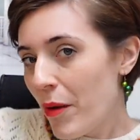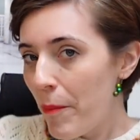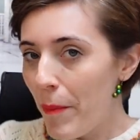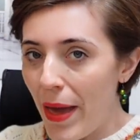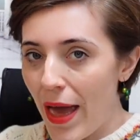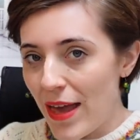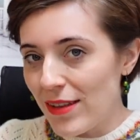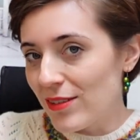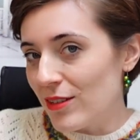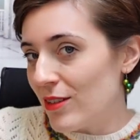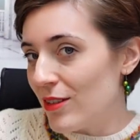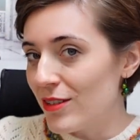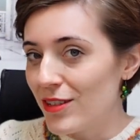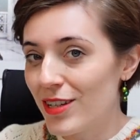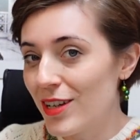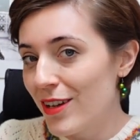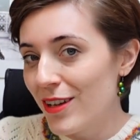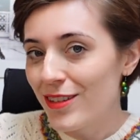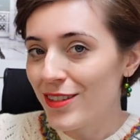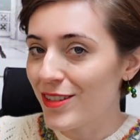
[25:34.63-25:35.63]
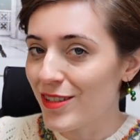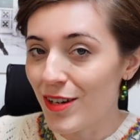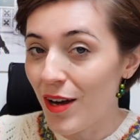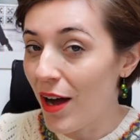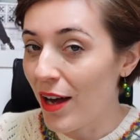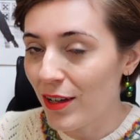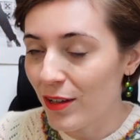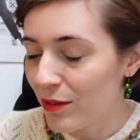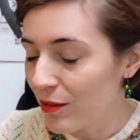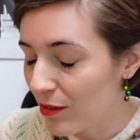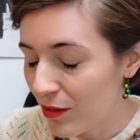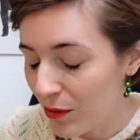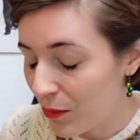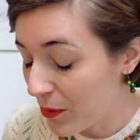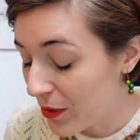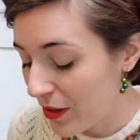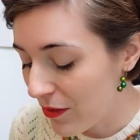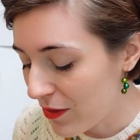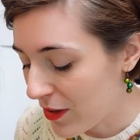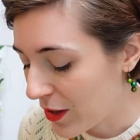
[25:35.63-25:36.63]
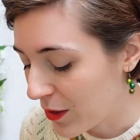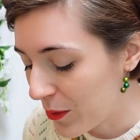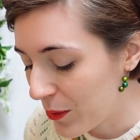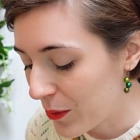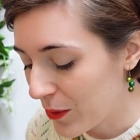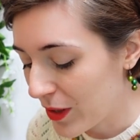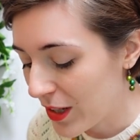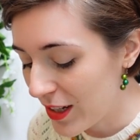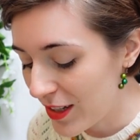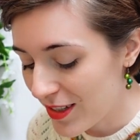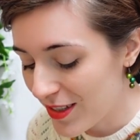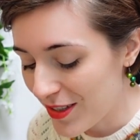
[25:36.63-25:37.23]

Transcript: peasant style, or whatever they call it.